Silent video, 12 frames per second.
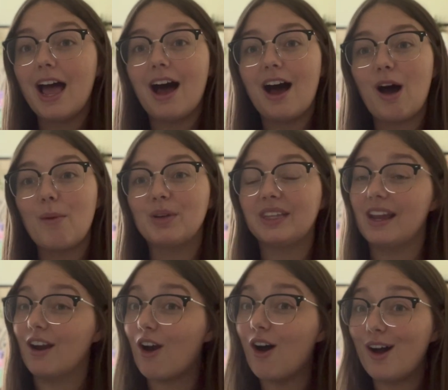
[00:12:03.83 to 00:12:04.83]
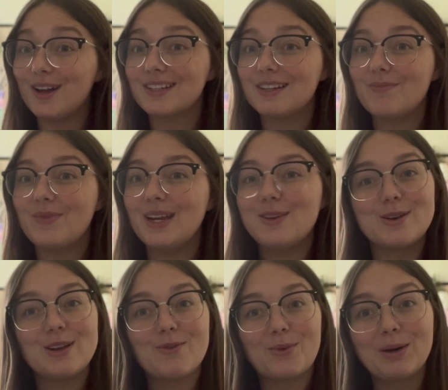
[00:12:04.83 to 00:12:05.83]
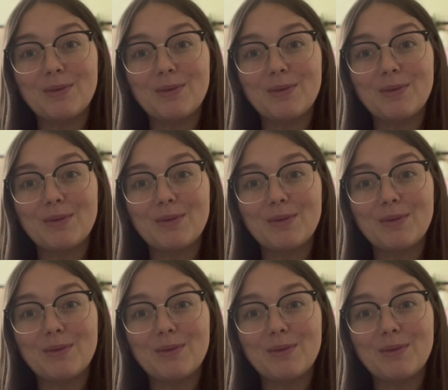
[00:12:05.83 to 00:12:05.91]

But they are awesome. You can even wear